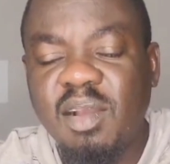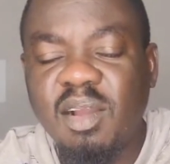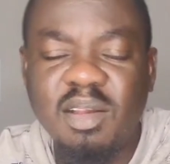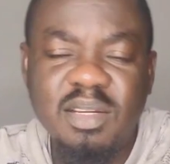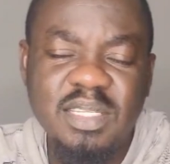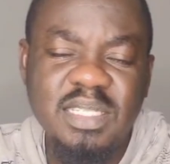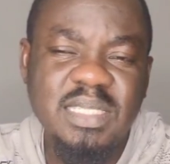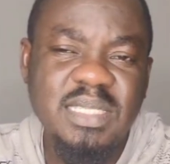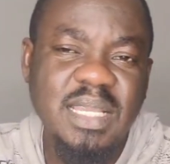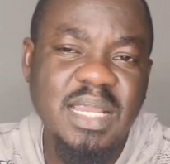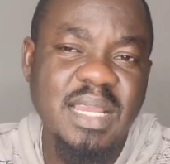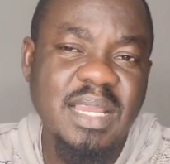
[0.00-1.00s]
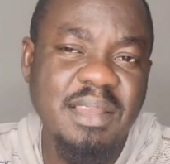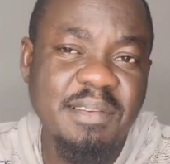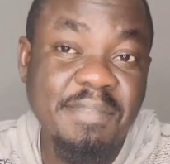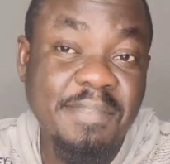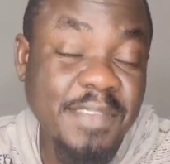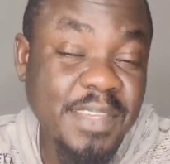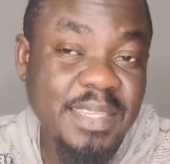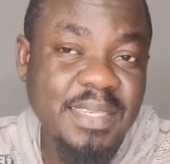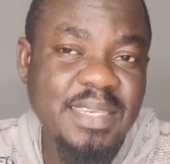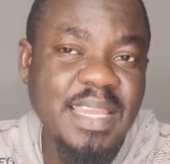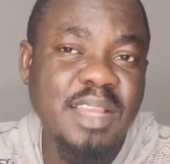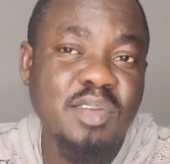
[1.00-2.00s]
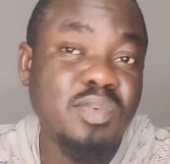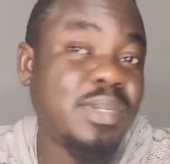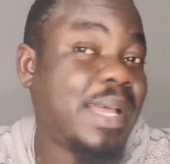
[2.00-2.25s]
All these feed, they are good.